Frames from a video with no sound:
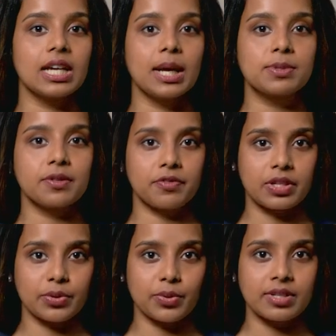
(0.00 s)
types of
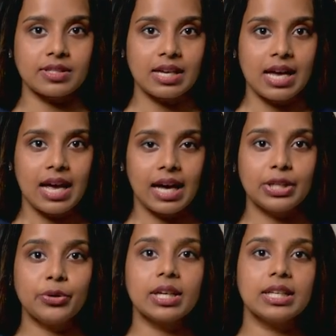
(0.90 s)
resources, and
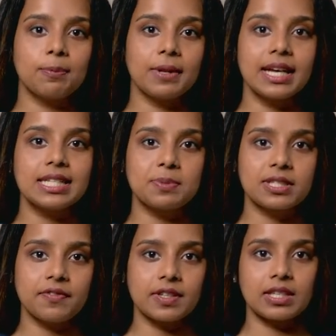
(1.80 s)
you can apply
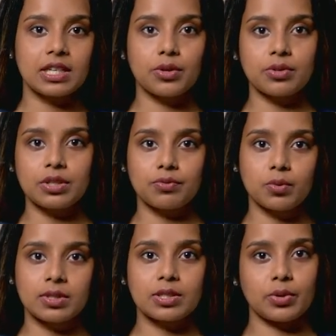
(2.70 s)
specific security
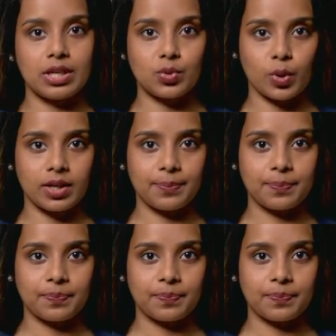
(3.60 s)
rules to each one.